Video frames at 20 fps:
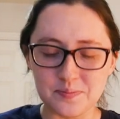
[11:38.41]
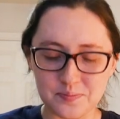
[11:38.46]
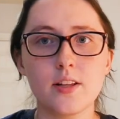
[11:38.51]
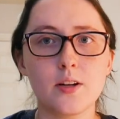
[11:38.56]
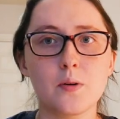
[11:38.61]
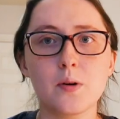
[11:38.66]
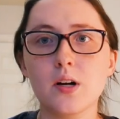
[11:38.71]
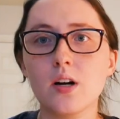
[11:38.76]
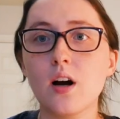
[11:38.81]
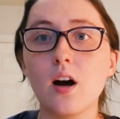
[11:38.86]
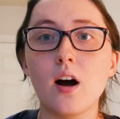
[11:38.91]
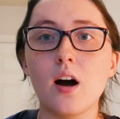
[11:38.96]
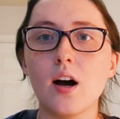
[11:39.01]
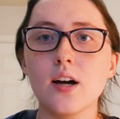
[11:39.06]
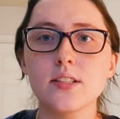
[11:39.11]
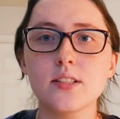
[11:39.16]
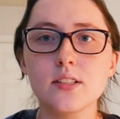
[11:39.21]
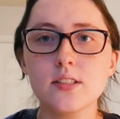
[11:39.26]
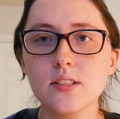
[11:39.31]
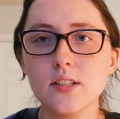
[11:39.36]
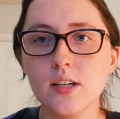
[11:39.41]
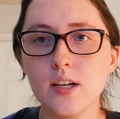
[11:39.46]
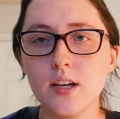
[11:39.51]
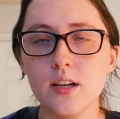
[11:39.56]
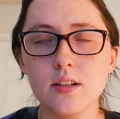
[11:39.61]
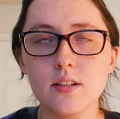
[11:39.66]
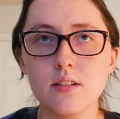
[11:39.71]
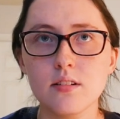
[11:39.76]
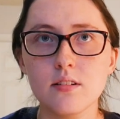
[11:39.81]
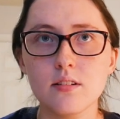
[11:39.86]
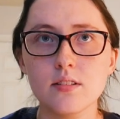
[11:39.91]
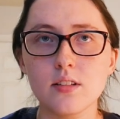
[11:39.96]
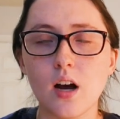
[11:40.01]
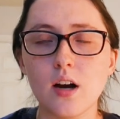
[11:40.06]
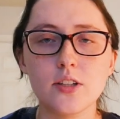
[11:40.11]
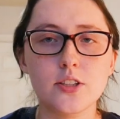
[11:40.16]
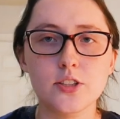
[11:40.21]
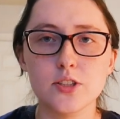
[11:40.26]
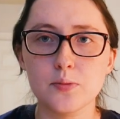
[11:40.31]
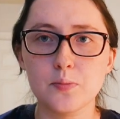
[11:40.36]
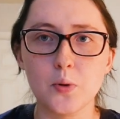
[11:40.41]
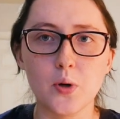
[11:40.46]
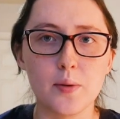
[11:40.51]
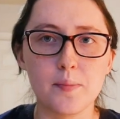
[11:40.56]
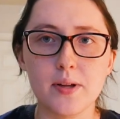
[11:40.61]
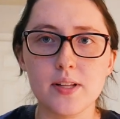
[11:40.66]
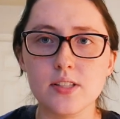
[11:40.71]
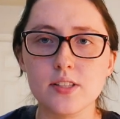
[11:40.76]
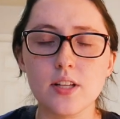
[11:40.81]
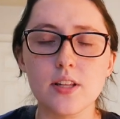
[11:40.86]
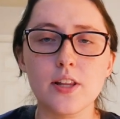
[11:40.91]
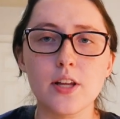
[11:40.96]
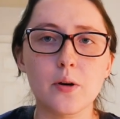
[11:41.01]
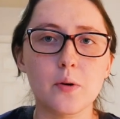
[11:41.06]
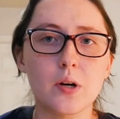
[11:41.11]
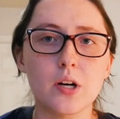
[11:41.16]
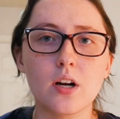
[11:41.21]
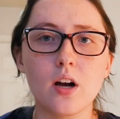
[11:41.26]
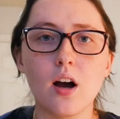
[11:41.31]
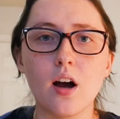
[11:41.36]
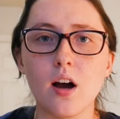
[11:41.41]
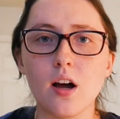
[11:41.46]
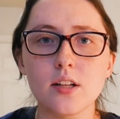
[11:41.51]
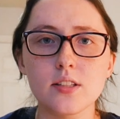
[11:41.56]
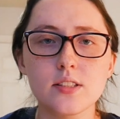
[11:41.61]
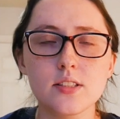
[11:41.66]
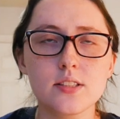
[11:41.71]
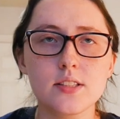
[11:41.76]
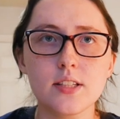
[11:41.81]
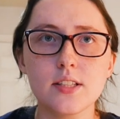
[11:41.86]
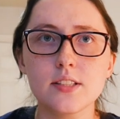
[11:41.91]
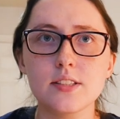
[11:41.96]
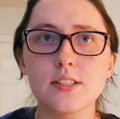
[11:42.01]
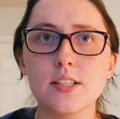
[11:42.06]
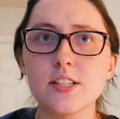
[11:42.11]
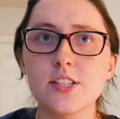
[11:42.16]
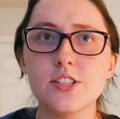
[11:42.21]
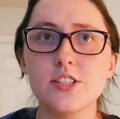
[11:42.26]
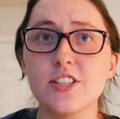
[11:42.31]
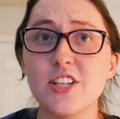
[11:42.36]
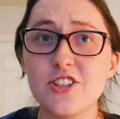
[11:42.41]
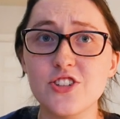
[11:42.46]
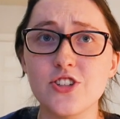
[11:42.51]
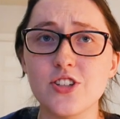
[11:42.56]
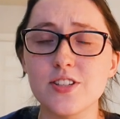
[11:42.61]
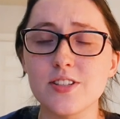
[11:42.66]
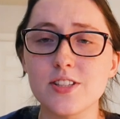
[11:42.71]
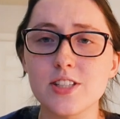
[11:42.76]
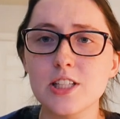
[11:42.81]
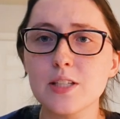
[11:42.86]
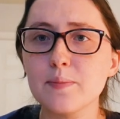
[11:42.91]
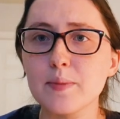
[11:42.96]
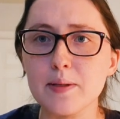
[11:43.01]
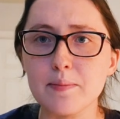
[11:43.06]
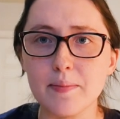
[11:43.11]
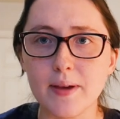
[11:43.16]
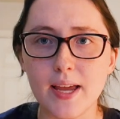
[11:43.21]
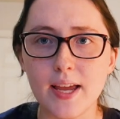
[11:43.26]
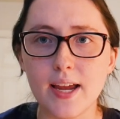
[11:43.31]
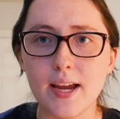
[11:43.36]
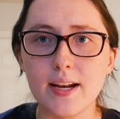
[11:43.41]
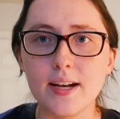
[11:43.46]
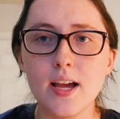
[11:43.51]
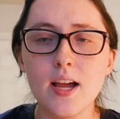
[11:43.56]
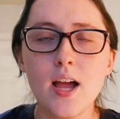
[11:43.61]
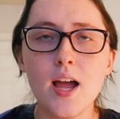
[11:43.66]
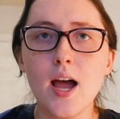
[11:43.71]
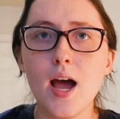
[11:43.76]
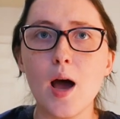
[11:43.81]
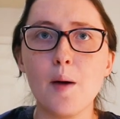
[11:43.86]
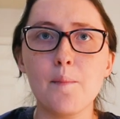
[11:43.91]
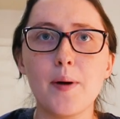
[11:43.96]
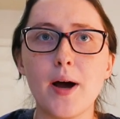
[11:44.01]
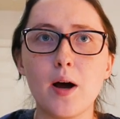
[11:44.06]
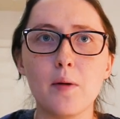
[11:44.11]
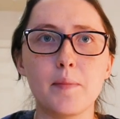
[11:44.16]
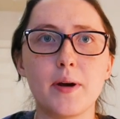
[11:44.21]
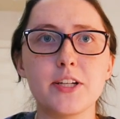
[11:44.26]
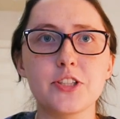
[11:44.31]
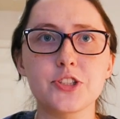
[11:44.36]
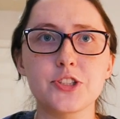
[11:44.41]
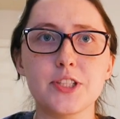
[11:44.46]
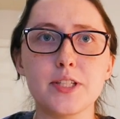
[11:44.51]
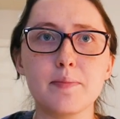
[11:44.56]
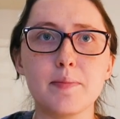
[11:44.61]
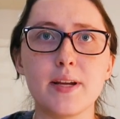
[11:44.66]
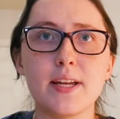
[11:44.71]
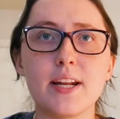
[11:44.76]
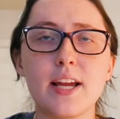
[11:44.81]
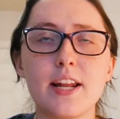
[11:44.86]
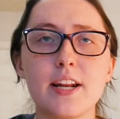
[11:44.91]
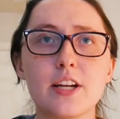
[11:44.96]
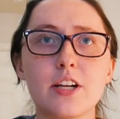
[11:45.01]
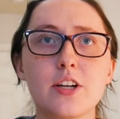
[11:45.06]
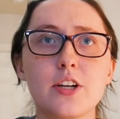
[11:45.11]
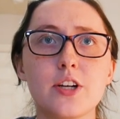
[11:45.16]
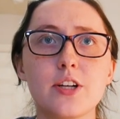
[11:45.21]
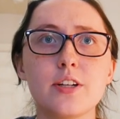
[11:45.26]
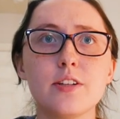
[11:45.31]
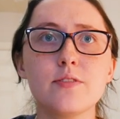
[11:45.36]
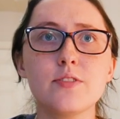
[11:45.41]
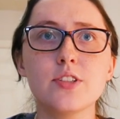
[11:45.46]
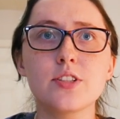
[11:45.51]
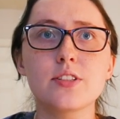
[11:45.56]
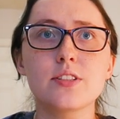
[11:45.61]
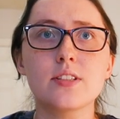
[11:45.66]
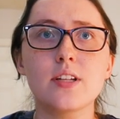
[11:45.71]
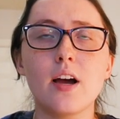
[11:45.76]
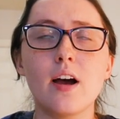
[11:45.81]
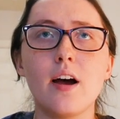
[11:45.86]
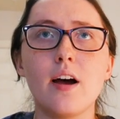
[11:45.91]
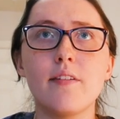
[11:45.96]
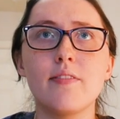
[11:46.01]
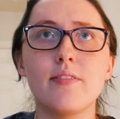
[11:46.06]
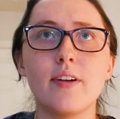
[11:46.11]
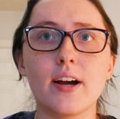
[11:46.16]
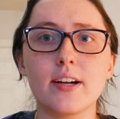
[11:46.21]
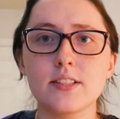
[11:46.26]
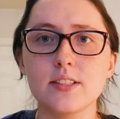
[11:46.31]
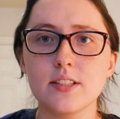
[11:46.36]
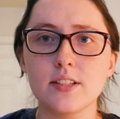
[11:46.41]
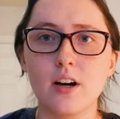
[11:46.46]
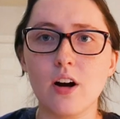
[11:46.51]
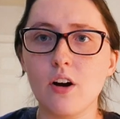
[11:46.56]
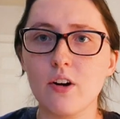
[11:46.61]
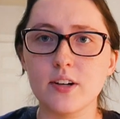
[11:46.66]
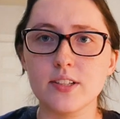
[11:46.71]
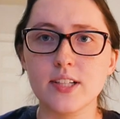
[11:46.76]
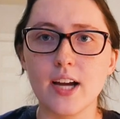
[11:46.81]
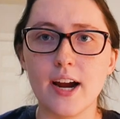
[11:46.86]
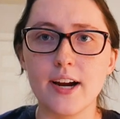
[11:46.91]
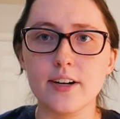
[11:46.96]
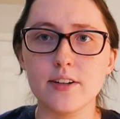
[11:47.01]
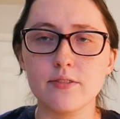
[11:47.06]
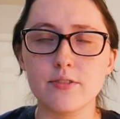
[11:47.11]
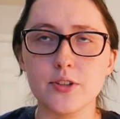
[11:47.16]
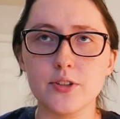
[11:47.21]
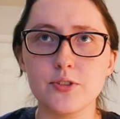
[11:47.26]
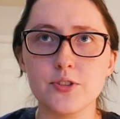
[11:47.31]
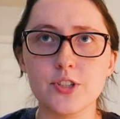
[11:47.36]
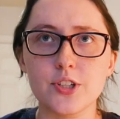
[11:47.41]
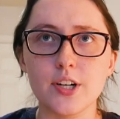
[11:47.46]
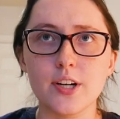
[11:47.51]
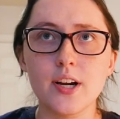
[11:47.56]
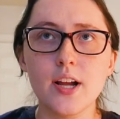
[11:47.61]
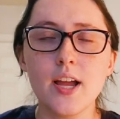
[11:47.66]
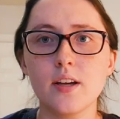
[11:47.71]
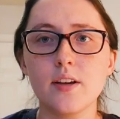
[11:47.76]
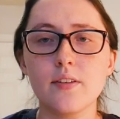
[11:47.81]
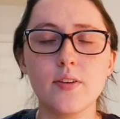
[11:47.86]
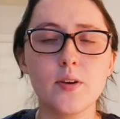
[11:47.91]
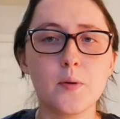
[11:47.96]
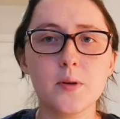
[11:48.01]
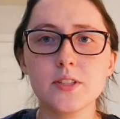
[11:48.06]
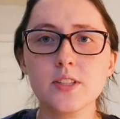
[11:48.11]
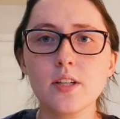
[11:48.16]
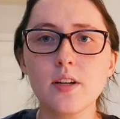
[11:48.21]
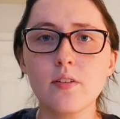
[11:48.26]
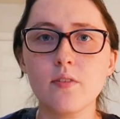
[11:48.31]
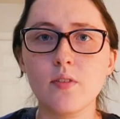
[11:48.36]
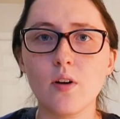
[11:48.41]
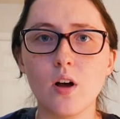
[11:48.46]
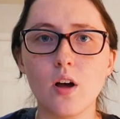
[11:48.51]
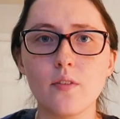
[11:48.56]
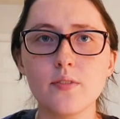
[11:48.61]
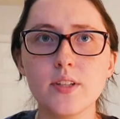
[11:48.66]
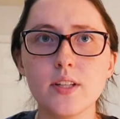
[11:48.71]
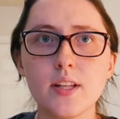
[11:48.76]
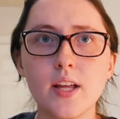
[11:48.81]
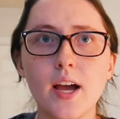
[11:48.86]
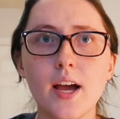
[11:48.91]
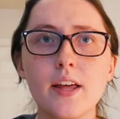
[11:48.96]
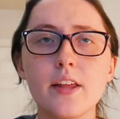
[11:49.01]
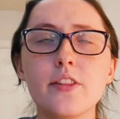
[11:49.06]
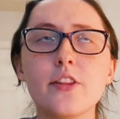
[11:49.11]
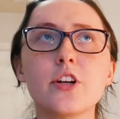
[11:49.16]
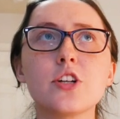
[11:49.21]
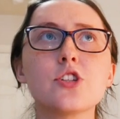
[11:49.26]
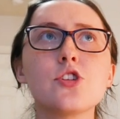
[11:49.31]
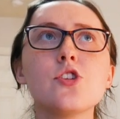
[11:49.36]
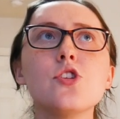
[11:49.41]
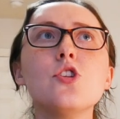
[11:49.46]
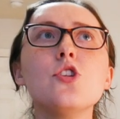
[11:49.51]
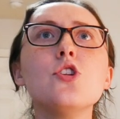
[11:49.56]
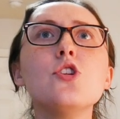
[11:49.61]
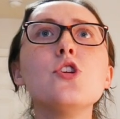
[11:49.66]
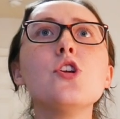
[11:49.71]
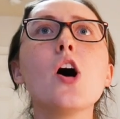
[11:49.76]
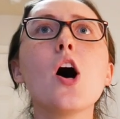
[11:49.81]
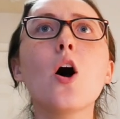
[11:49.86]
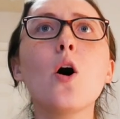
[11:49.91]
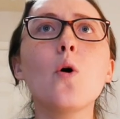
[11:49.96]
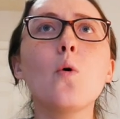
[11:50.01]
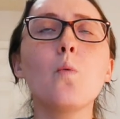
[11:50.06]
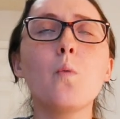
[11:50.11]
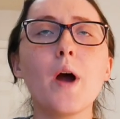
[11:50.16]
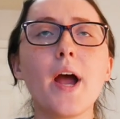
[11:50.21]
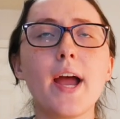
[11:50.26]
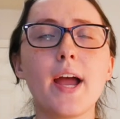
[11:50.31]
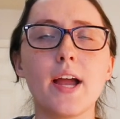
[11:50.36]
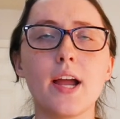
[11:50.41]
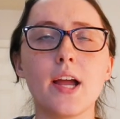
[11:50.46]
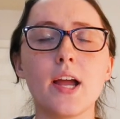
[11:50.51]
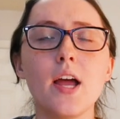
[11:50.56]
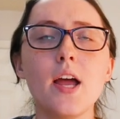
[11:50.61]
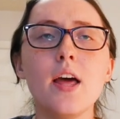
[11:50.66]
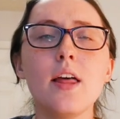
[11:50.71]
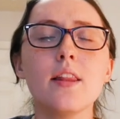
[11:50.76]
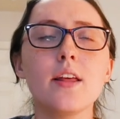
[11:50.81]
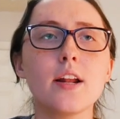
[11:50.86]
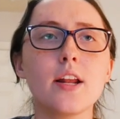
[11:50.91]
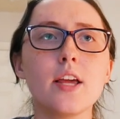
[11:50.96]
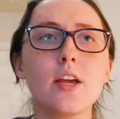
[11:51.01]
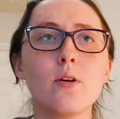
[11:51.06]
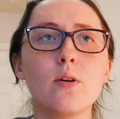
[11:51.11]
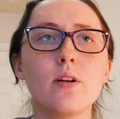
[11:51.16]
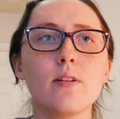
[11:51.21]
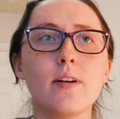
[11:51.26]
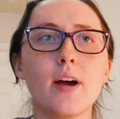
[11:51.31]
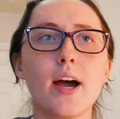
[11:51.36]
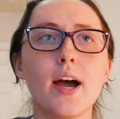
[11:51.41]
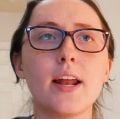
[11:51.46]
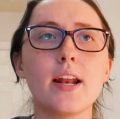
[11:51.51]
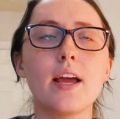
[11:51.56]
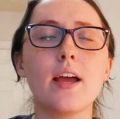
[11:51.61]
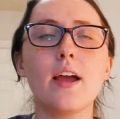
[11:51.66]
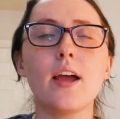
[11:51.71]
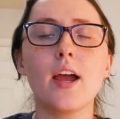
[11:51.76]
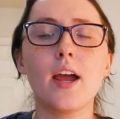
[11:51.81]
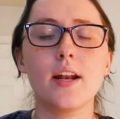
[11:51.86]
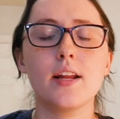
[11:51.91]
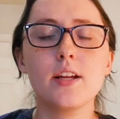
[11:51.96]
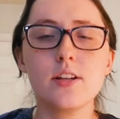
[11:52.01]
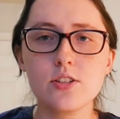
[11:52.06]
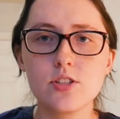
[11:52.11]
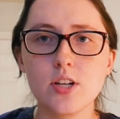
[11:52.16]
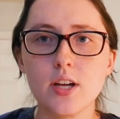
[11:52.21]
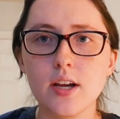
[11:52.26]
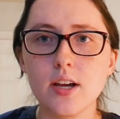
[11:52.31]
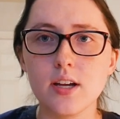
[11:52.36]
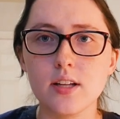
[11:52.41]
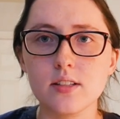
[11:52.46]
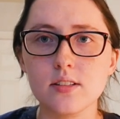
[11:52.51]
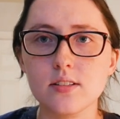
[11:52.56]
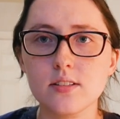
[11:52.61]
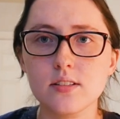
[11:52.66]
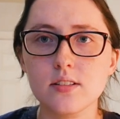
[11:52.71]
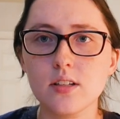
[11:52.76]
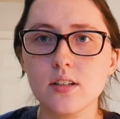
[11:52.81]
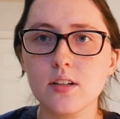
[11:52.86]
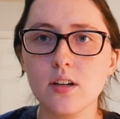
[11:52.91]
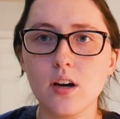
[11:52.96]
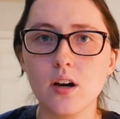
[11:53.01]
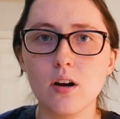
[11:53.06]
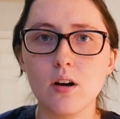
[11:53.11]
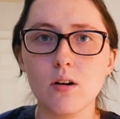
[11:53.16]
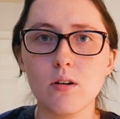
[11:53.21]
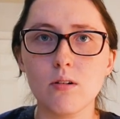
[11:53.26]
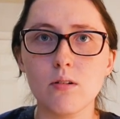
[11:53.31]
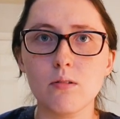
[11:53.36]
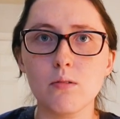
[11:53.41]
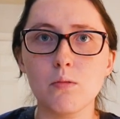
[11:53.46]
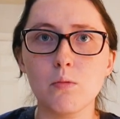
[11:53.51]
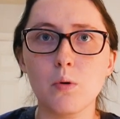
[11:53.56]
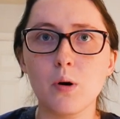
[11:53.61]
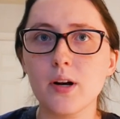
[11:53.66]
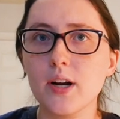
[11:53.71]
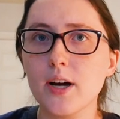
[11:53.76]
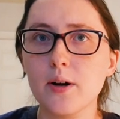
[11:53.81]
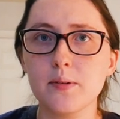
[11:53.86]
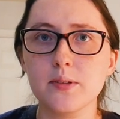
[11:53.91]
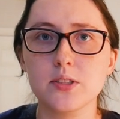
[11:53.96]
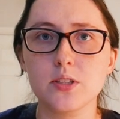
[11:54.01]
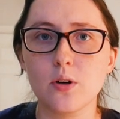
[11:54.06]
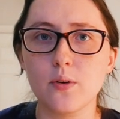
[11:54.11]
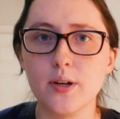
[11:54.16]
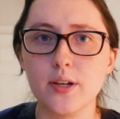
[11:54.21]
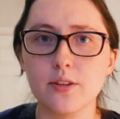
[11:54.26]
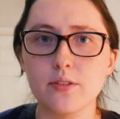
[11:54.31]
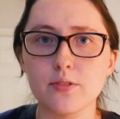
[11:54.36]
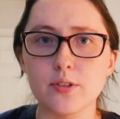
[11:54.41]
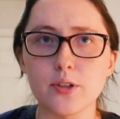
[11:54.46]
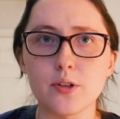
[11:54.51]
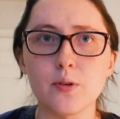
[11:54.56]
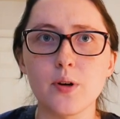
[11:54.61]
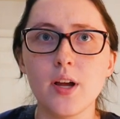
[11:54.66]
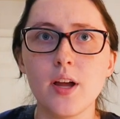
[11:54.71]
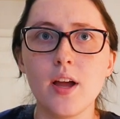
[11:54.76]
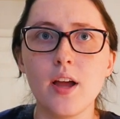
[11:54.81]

There were constant doctor's appointments, there were constant decisions to be made about my treatment, and it could have just affected our entire future. If he wasn't involved in that, there's no way that he would have had any chance to know what I was going through.